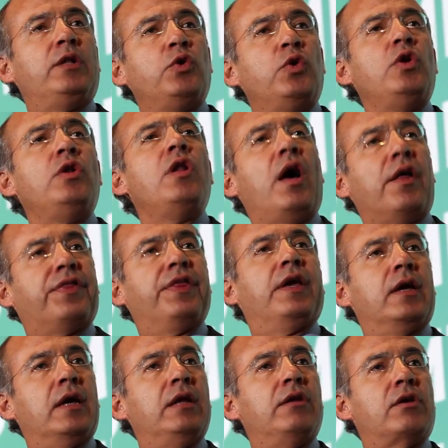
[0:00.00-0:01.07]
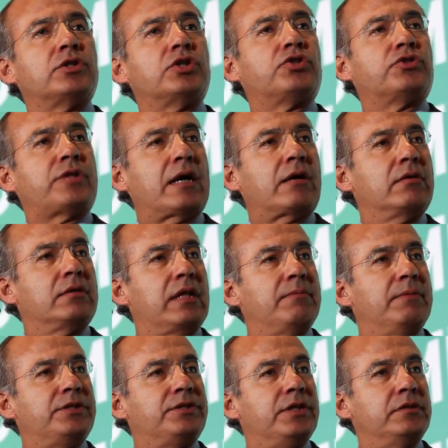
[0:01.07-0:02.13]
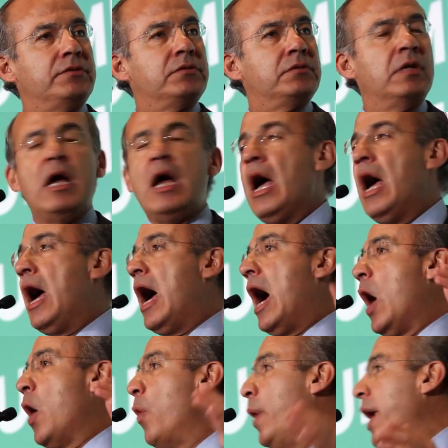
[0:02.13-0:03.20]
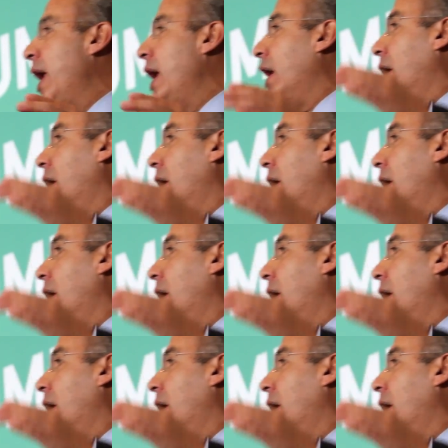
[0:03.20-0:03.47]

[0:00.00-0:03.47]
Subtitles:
do nothing in order to tackle climate change. And we